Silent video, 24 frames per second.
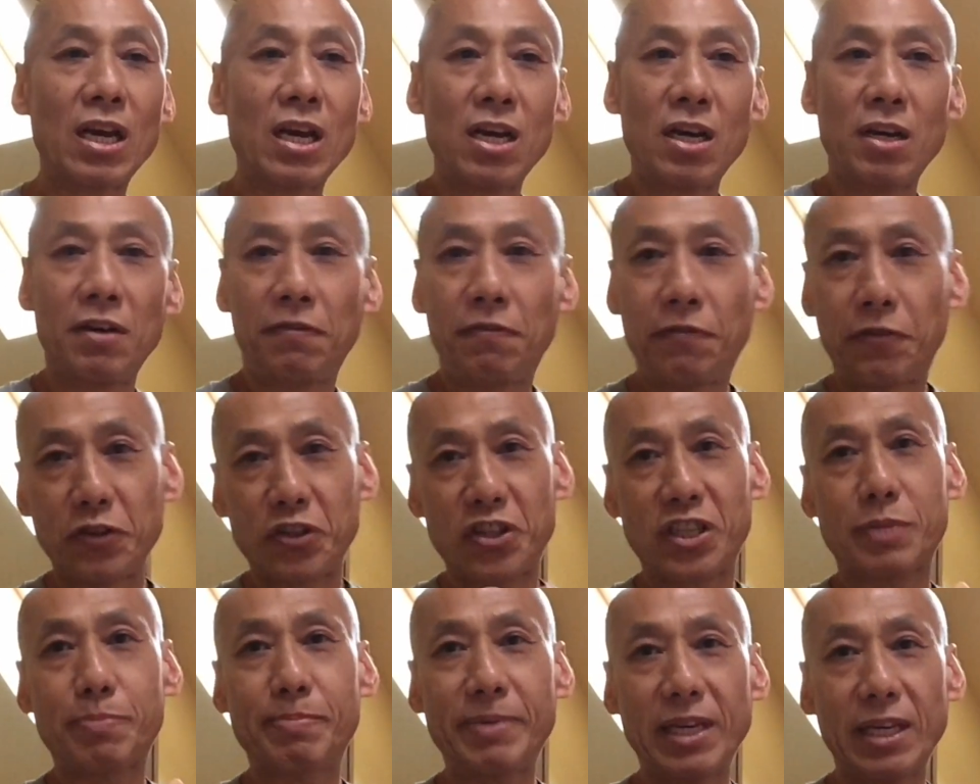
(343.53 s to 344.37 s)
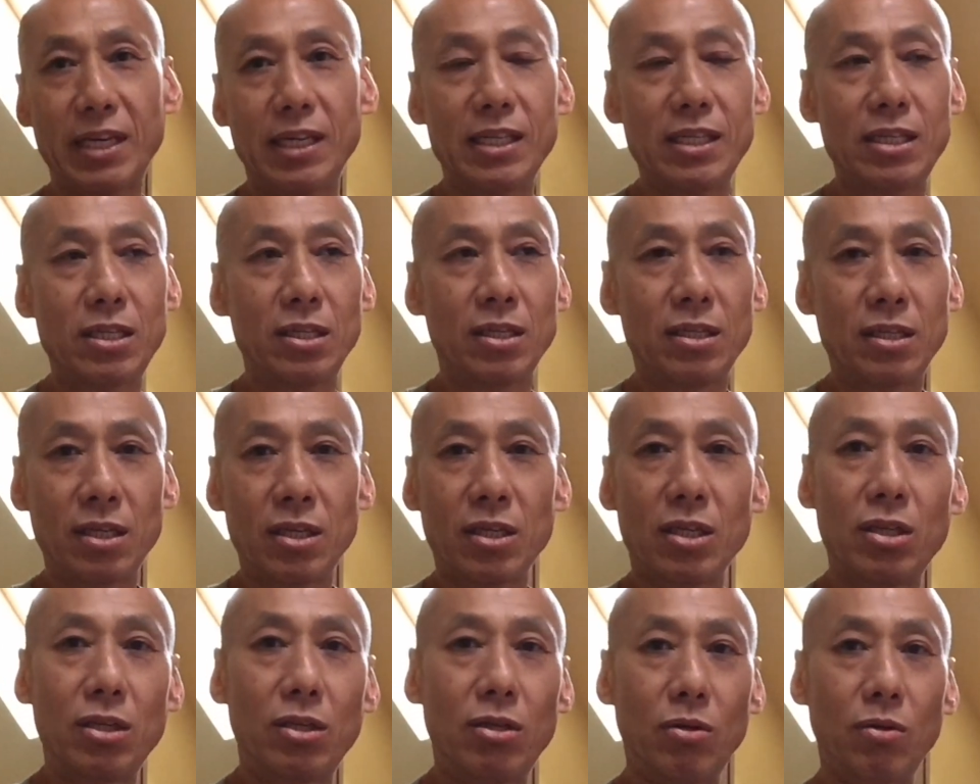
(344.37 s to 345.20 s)
For speed,
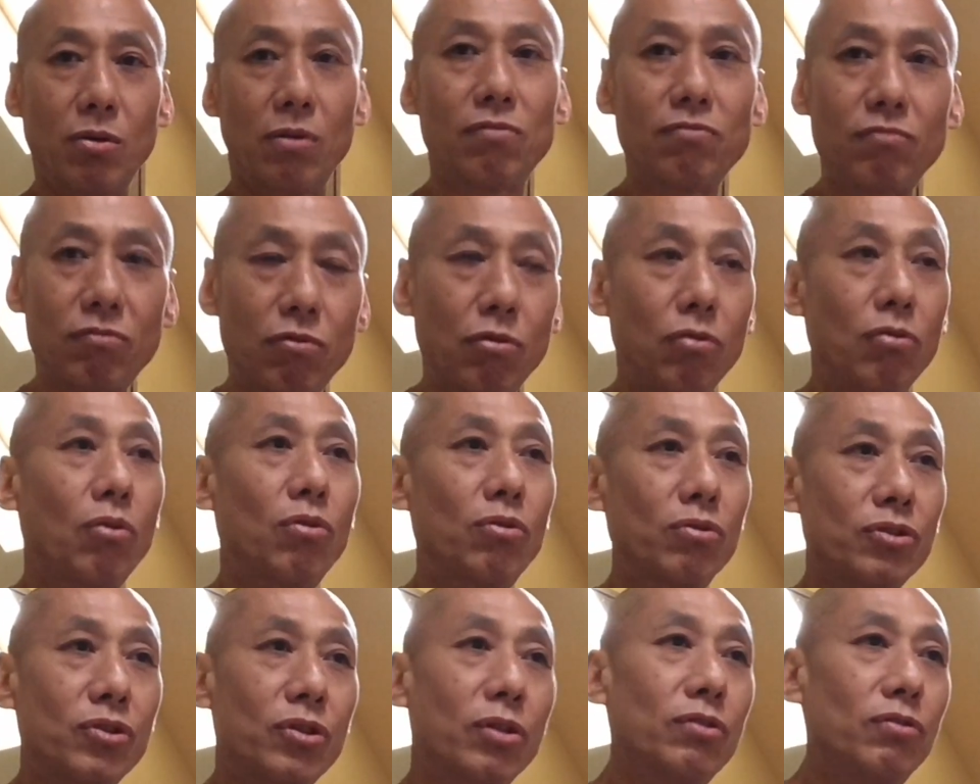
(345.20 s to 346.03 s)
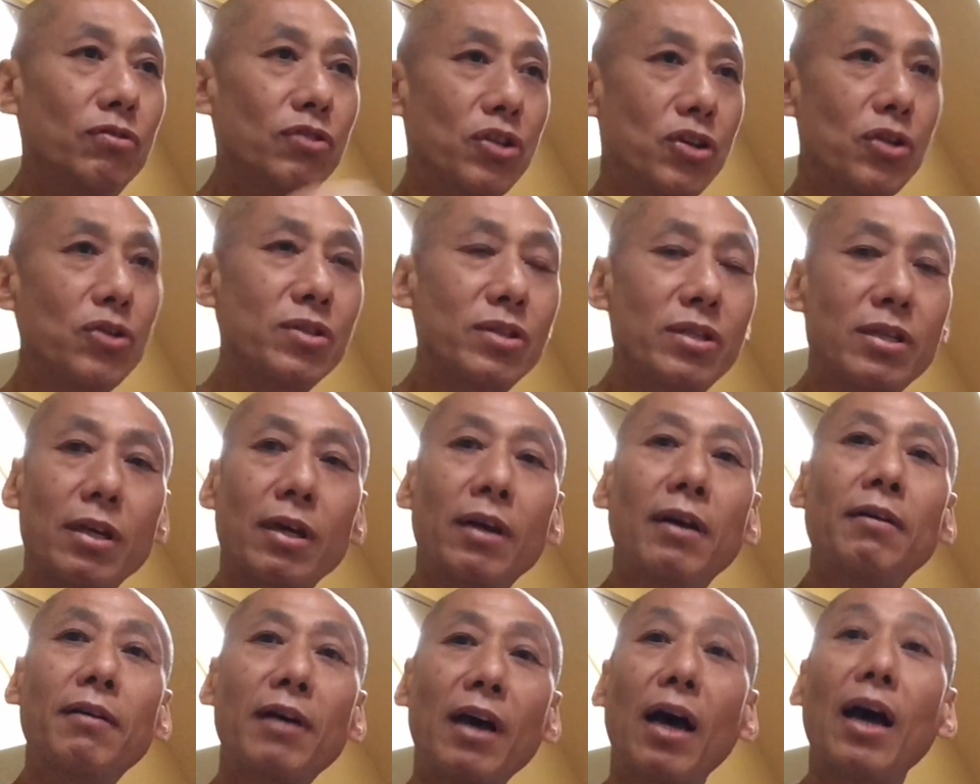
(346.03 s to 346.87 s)
you ought to use
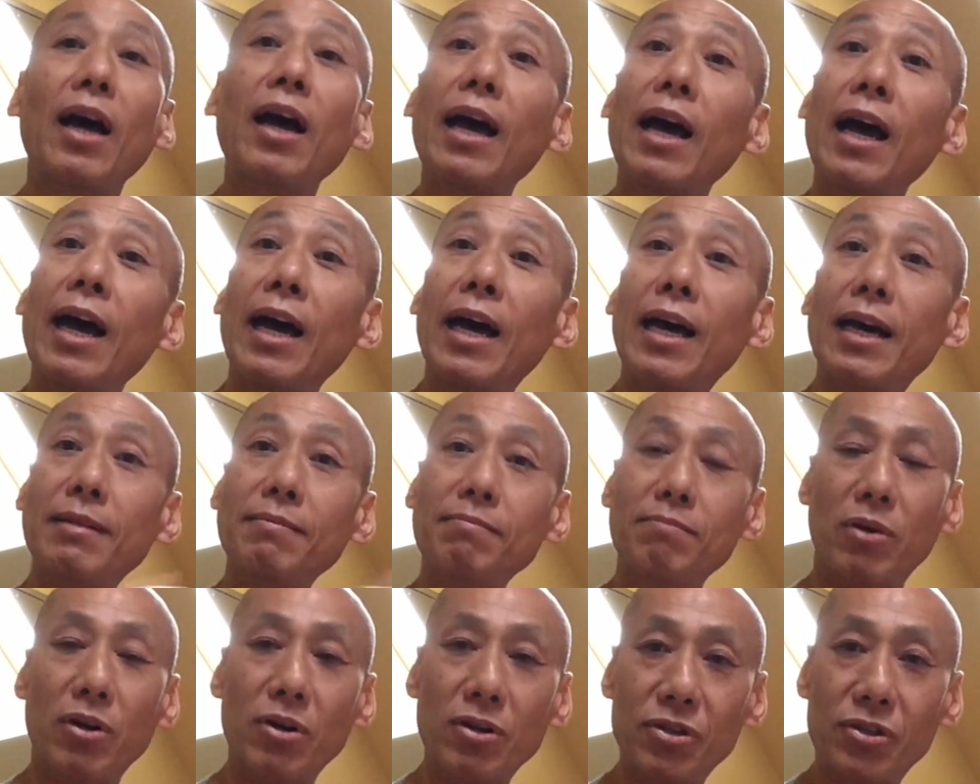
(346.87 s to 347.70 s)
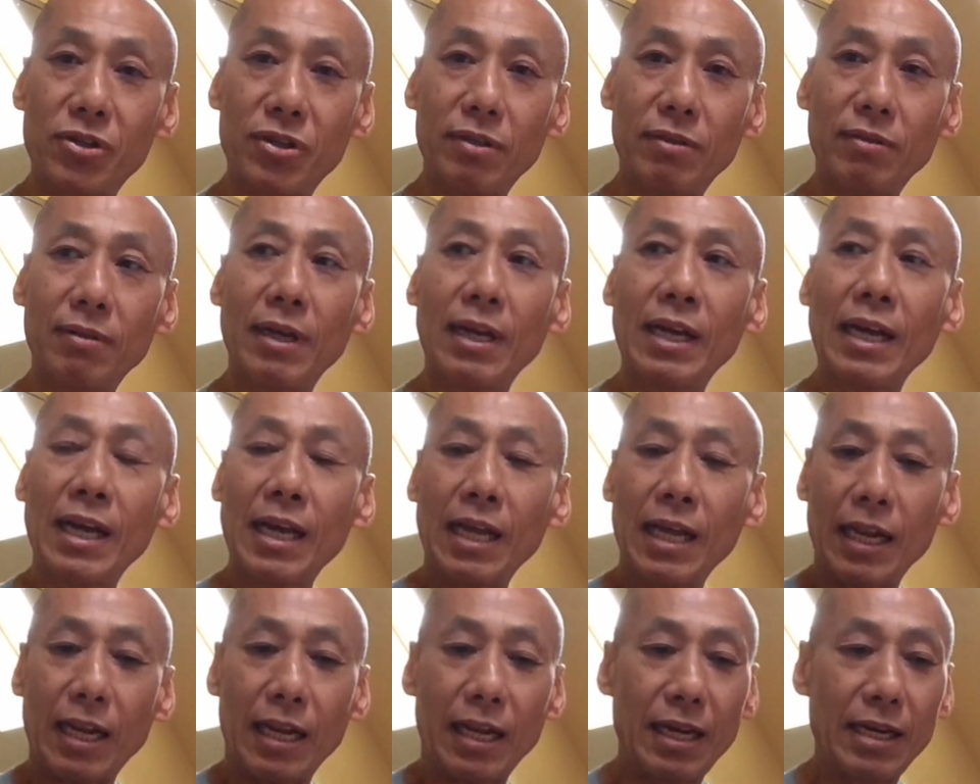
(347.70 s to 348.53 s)
hand motion,
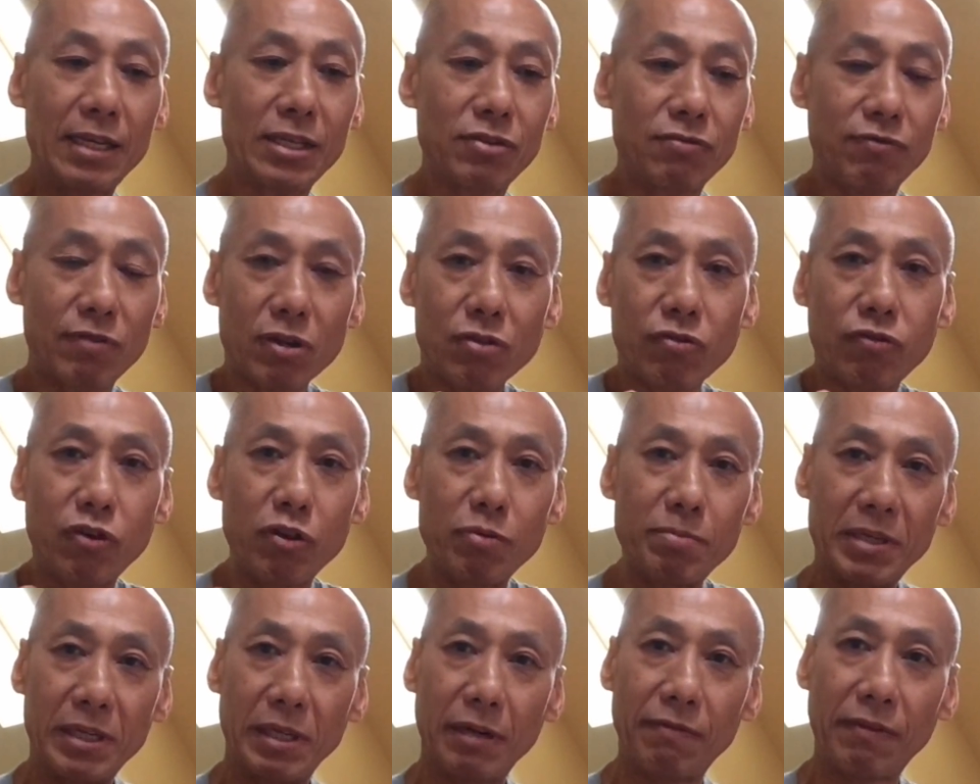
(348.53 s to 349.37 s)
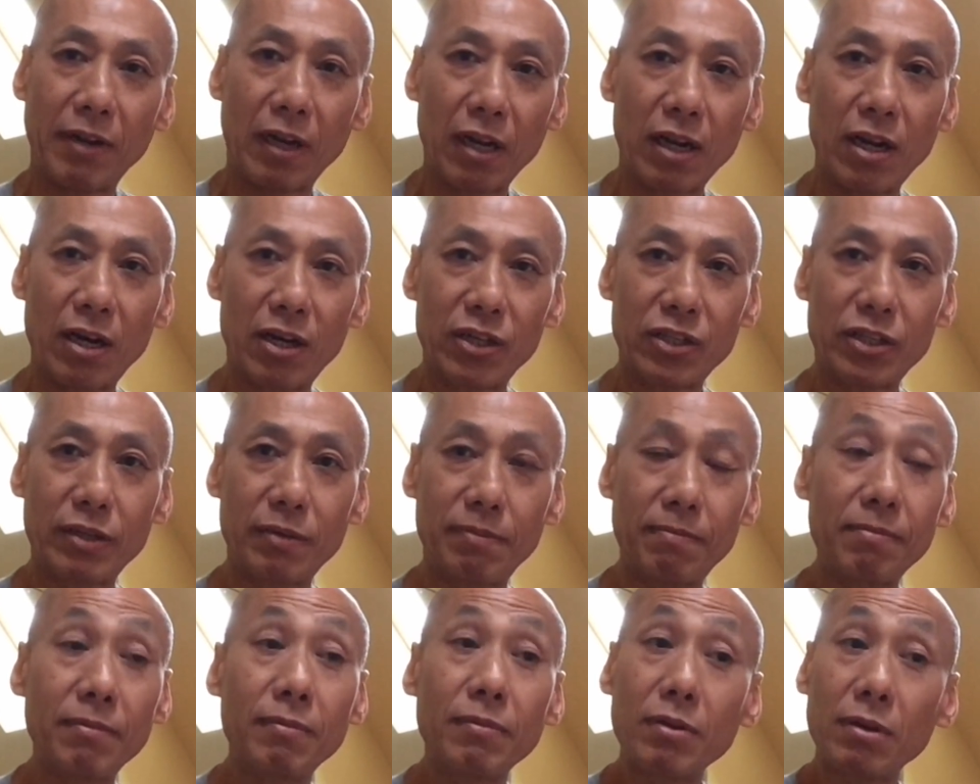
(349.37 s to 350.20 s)
less recruitment of the
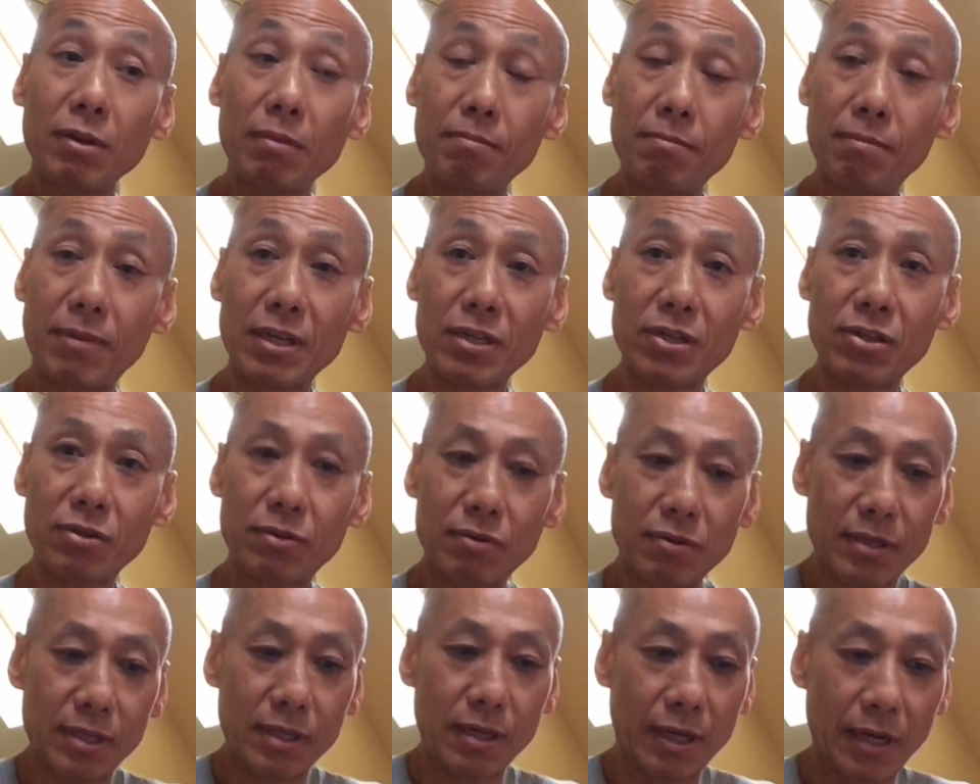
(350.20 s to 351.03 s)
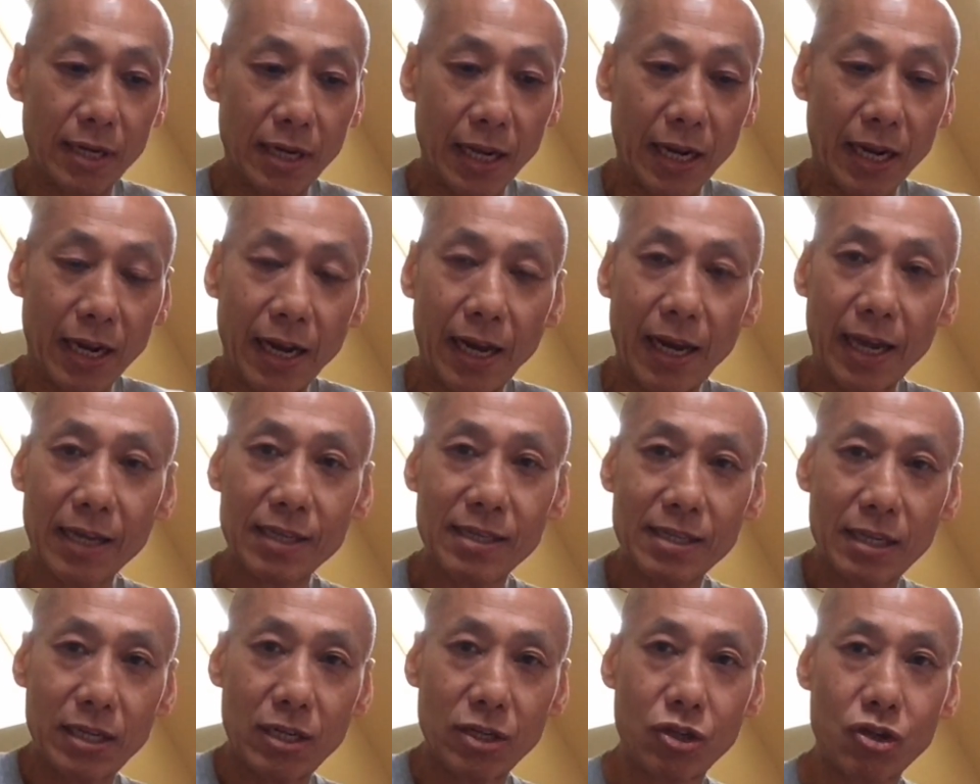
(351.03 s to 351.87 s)
larger muscles like the
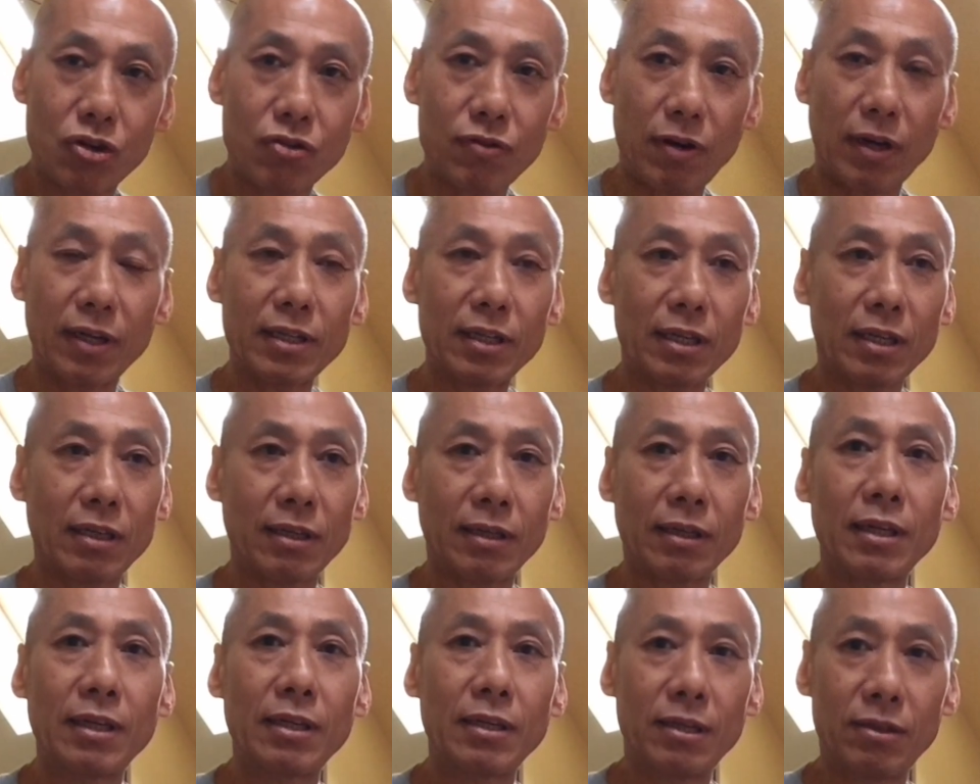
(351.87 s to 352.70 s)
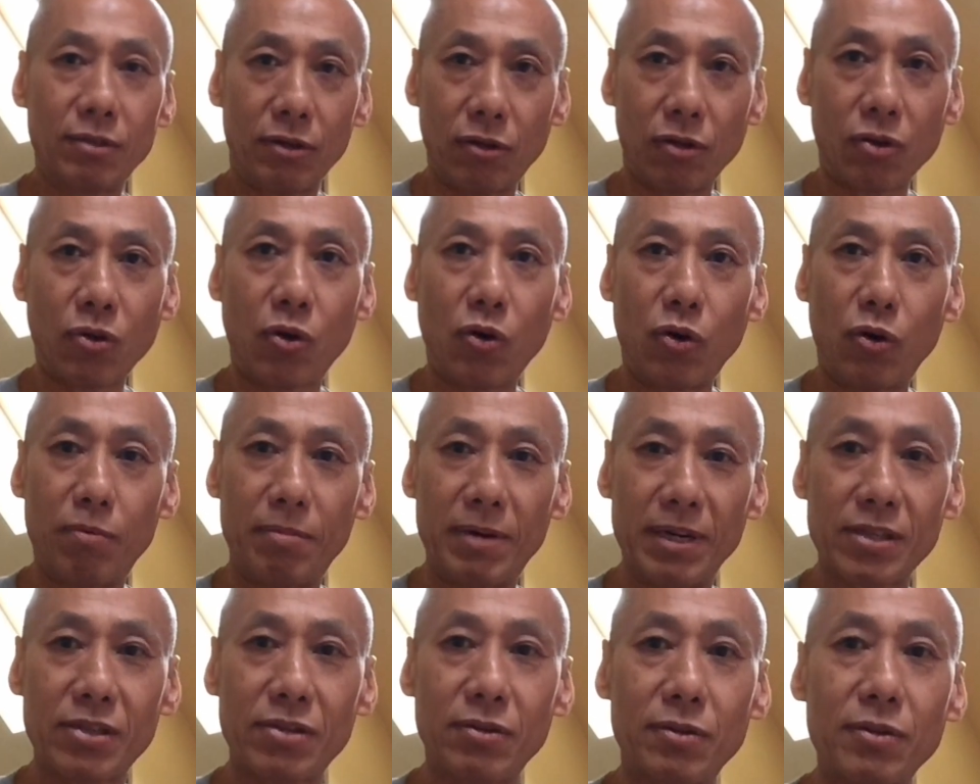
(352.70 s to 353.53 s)
legs and the trunk, your core
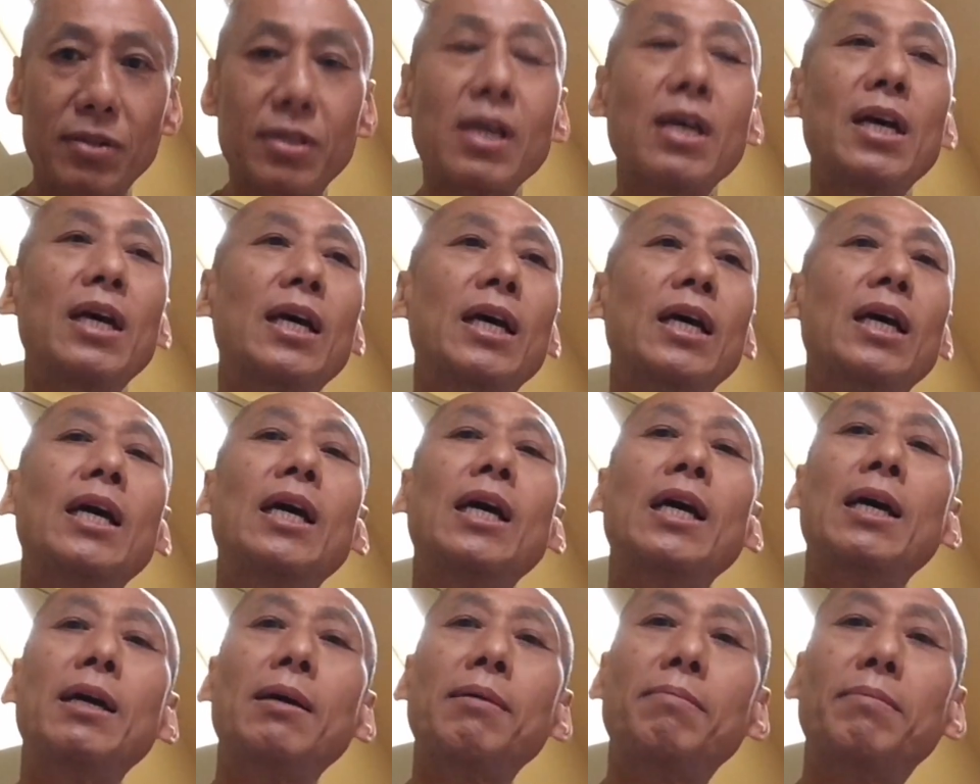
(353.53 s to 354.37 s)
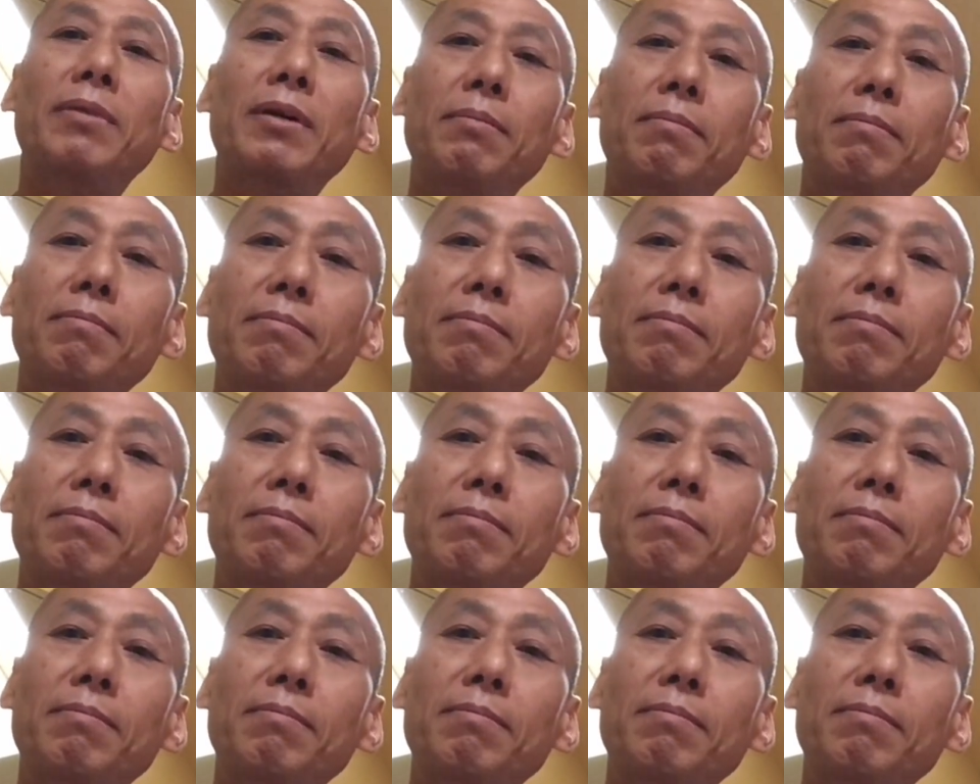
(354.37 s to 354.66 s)
muscles, but